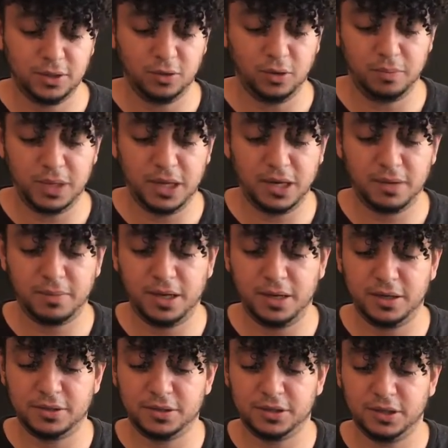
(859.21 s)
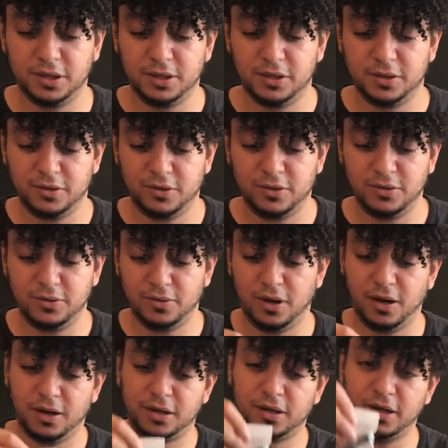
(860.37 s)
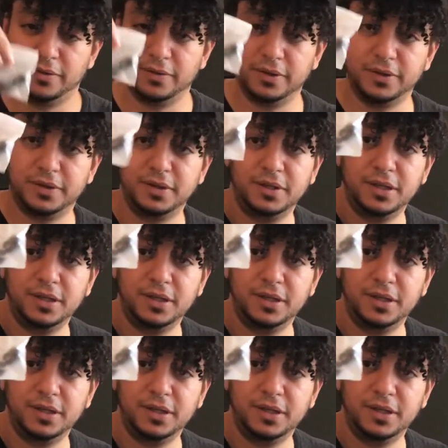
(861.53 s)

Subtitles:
or medium ears, you are covered.